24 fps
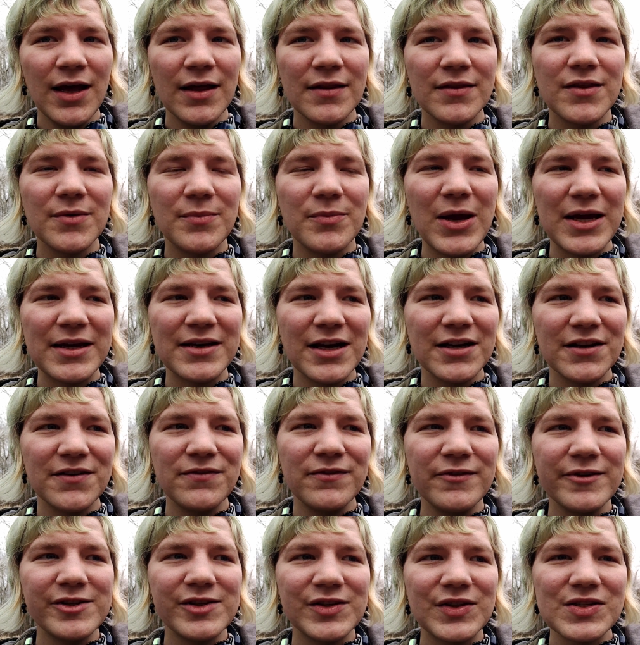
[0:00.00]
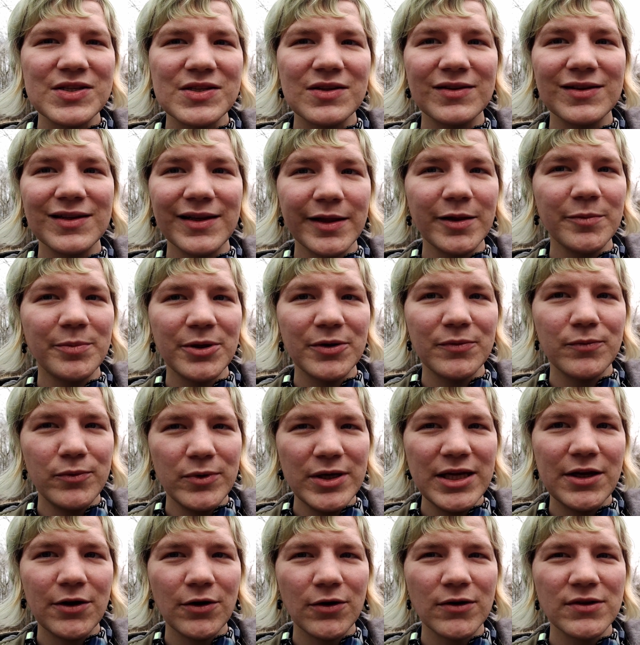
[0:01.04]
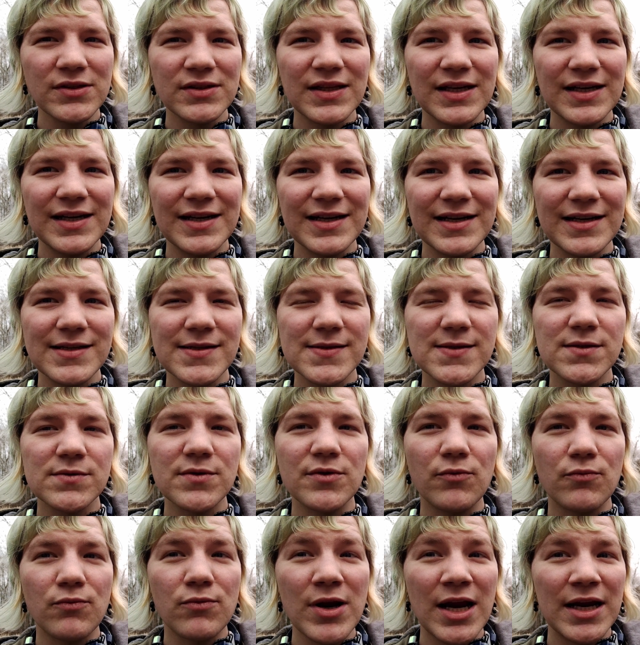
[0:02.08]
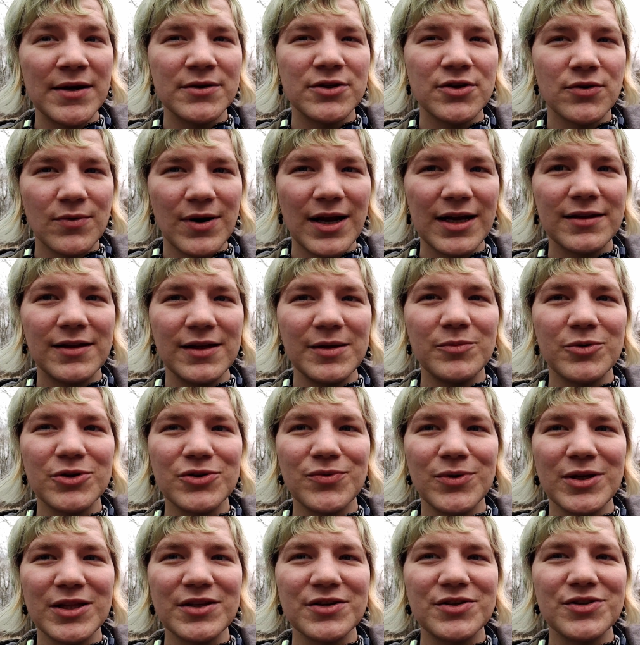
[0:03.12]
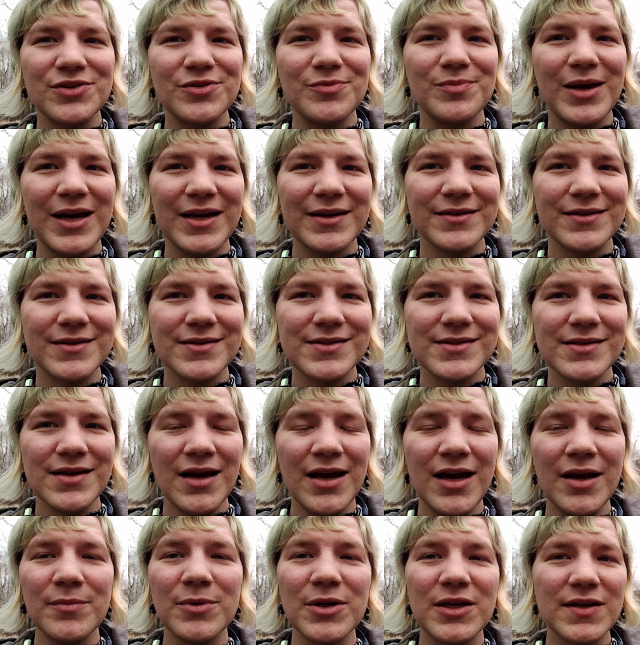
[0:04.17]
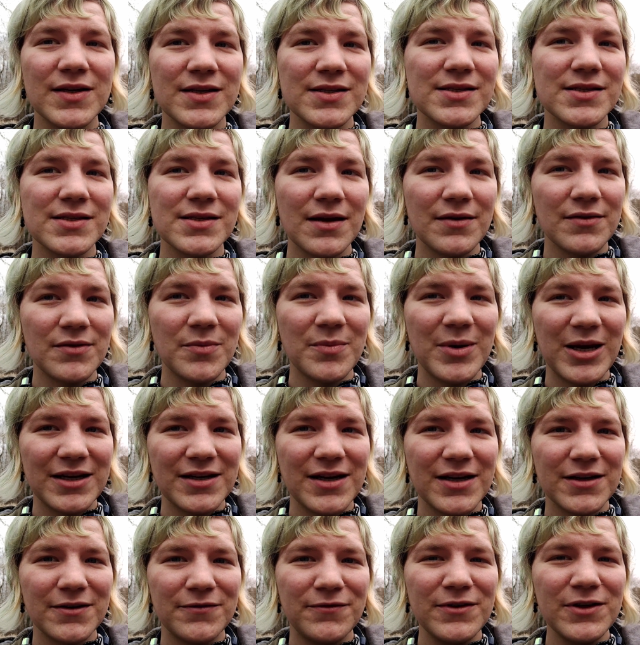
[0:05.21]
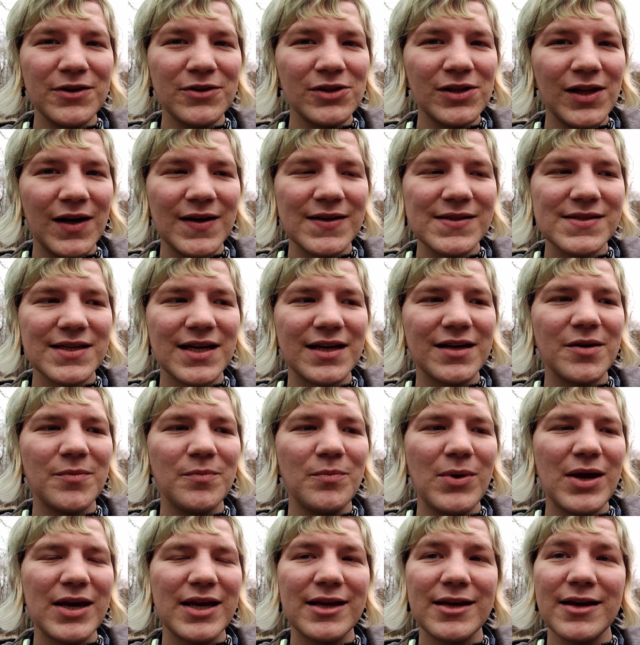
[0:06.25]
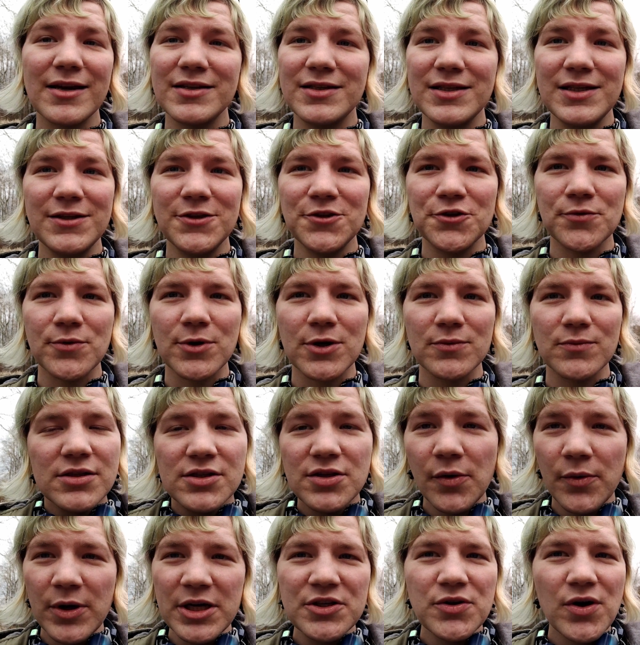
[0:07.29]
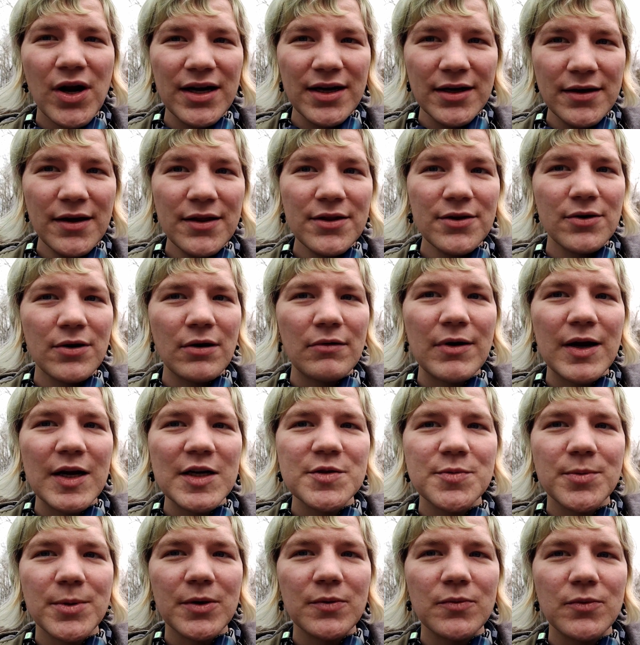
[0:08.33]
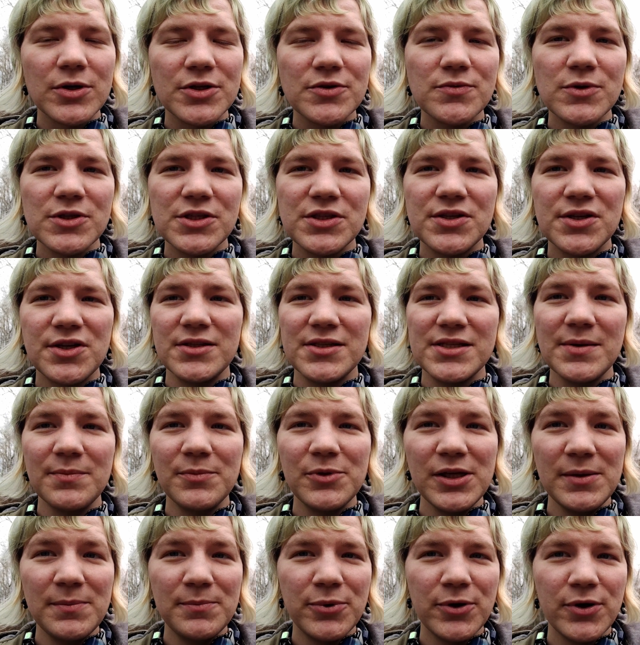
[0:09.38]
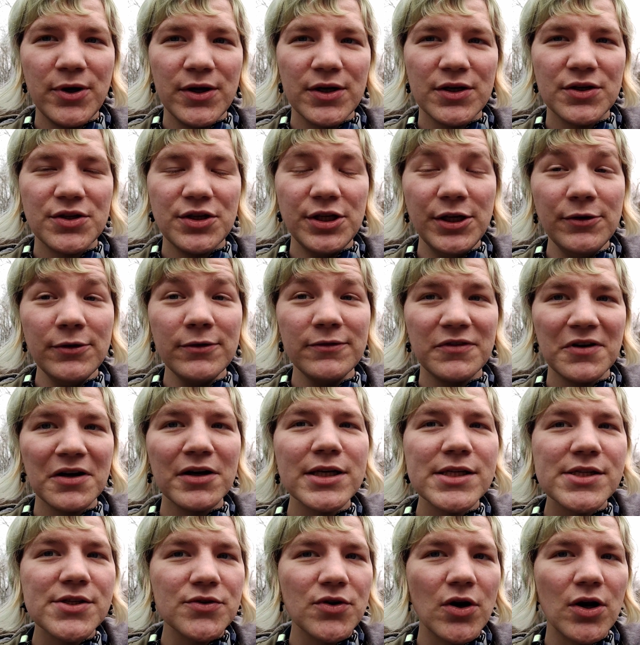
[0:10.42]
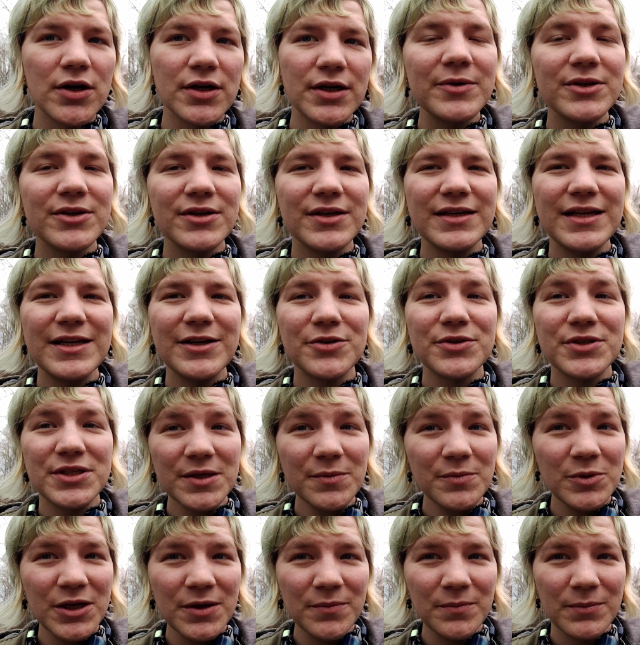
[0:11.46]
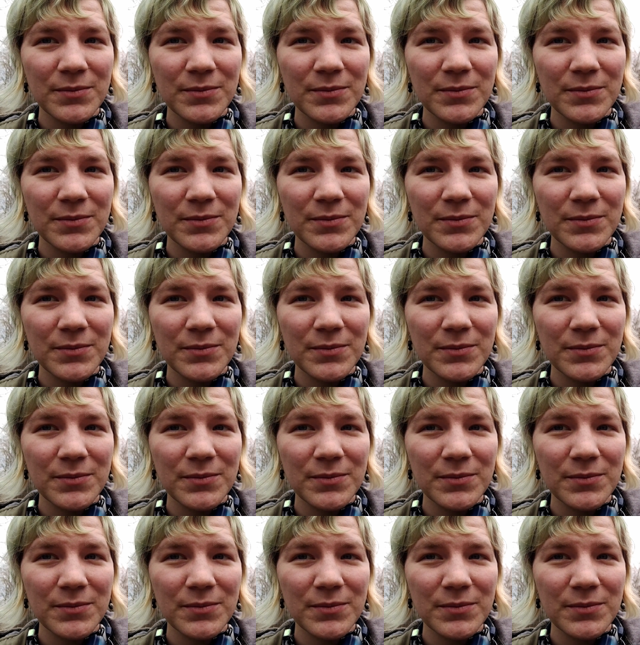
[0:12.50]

the magnetic field is a little bit weaker than it is right directly between the two magnets, because the magnetic field lines end up making a detour. So I tried another arrangement, which was to simply put two very strong neodymium